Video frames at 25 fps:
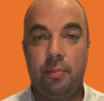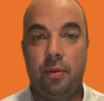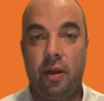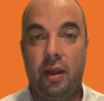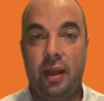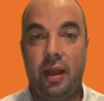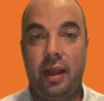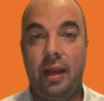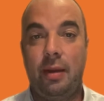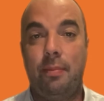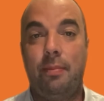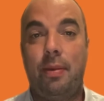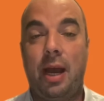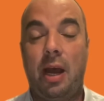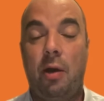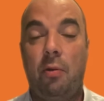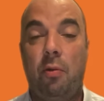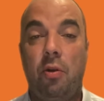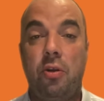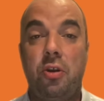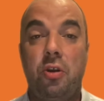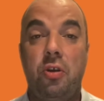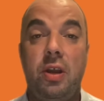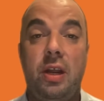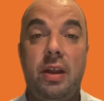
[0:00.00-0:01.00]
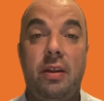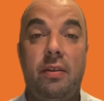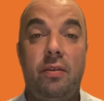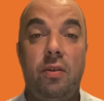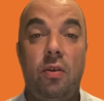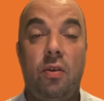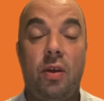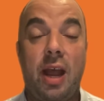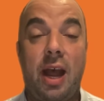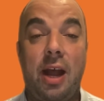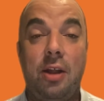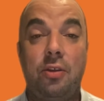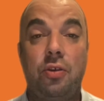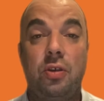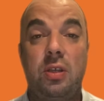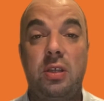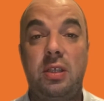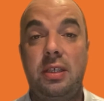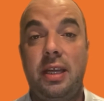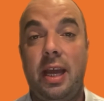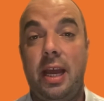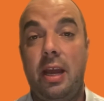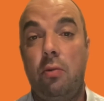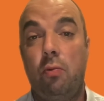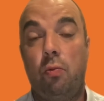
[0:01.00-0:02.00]
But in part 1, you can't
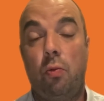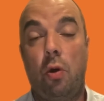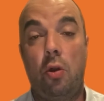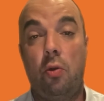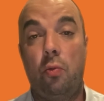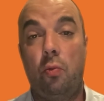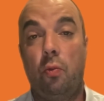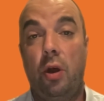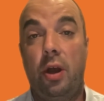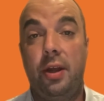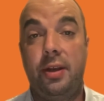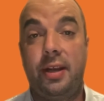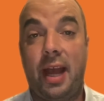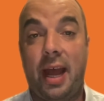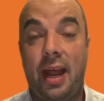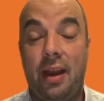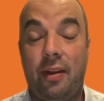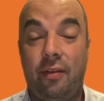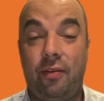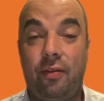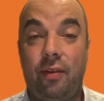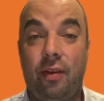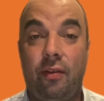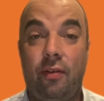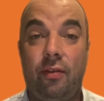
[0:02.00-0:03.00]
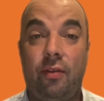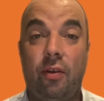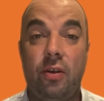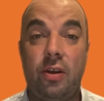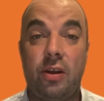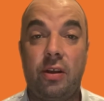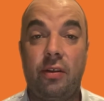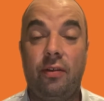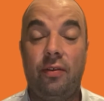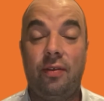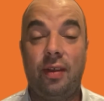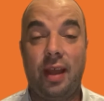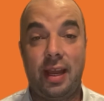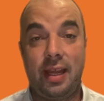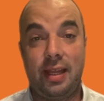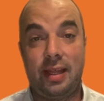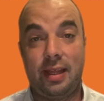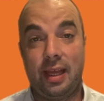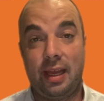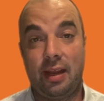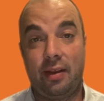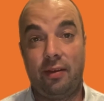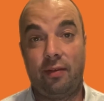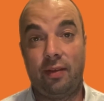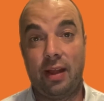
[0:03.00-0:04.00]
just say one-word answers. So you can say
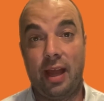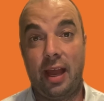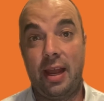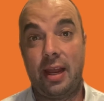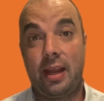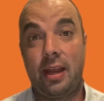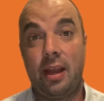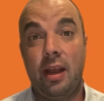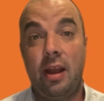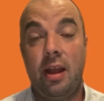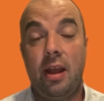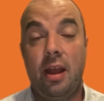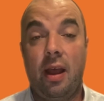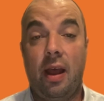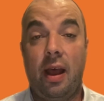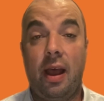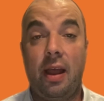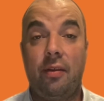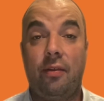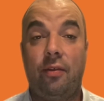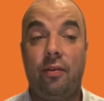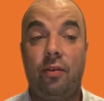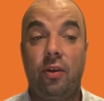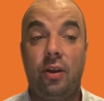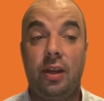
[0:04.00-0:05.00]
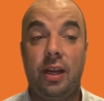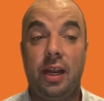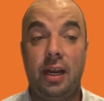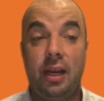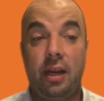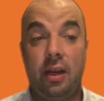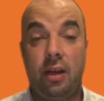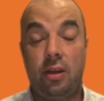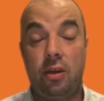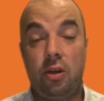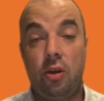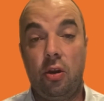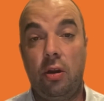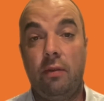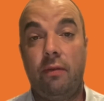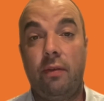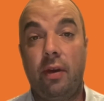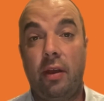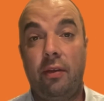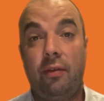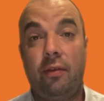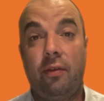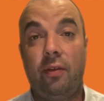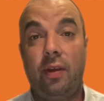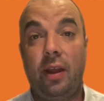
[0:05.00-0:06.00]
things like, I study in a
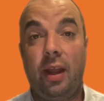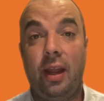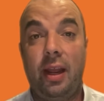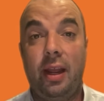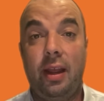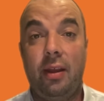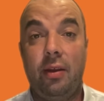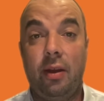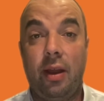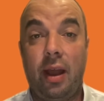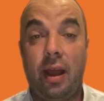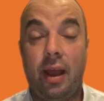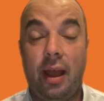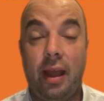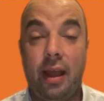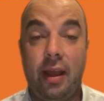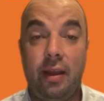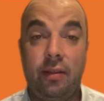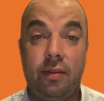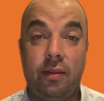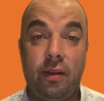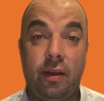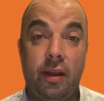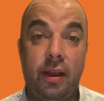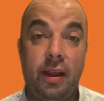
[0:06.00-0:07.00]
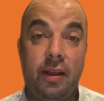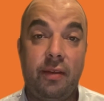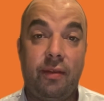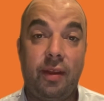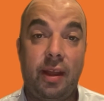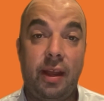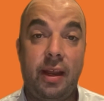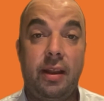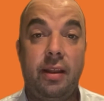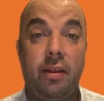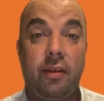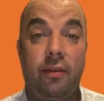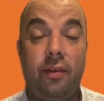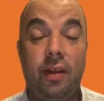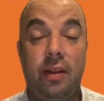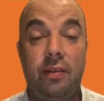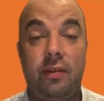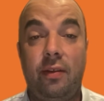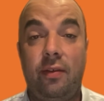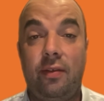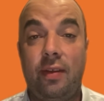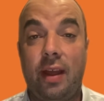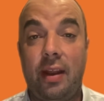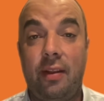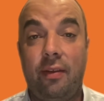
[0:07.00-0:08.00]
university that is in the
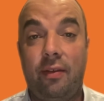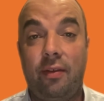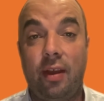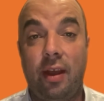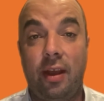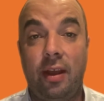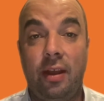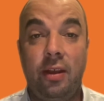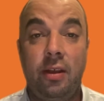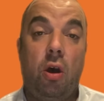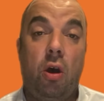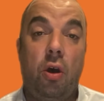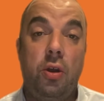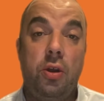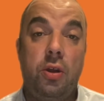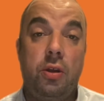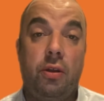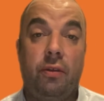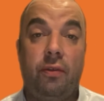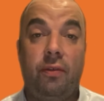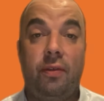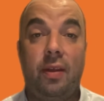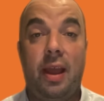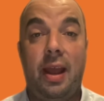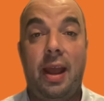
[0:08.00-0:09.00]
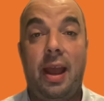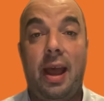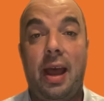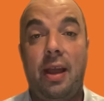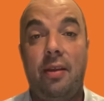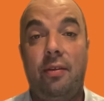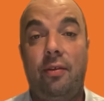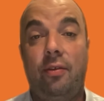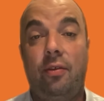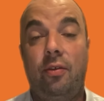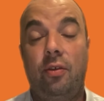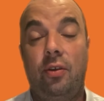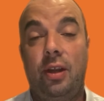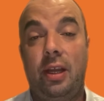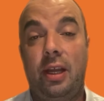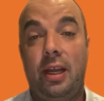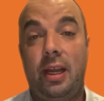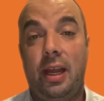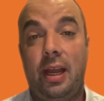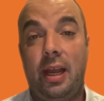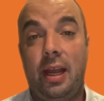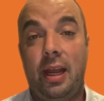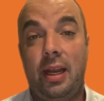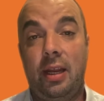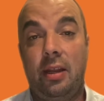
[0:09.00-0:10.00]
city centre, or you can say I
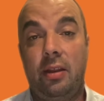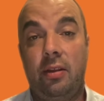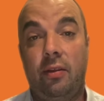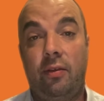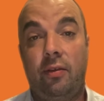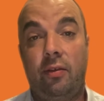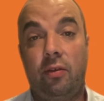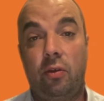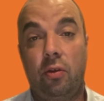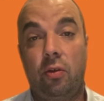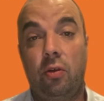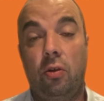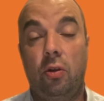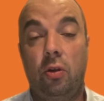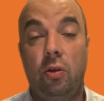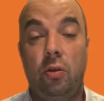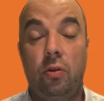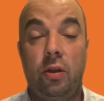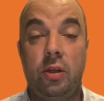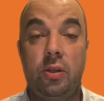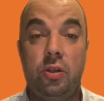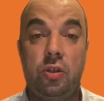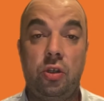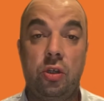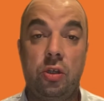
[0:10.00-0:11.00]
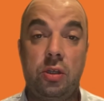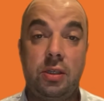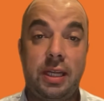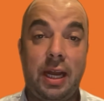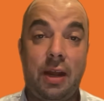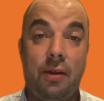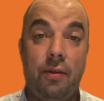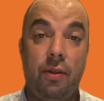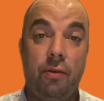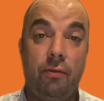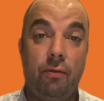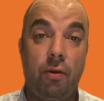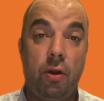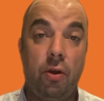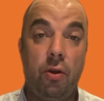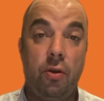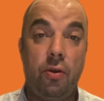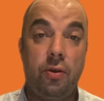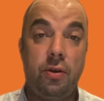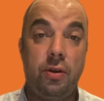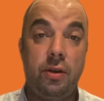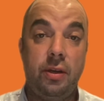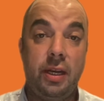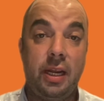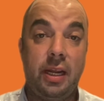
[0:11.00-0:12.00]
study in the school that's just down the
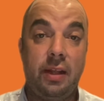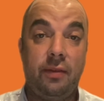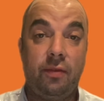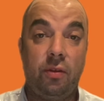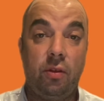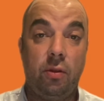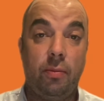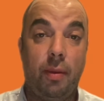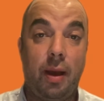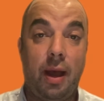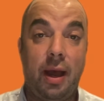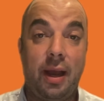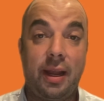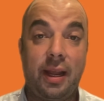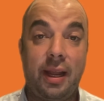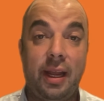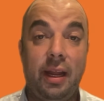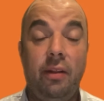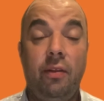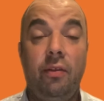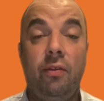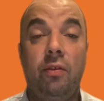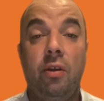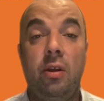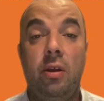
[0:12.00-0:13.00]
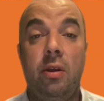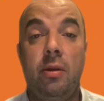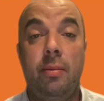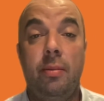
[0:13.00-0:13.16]
road near to the market.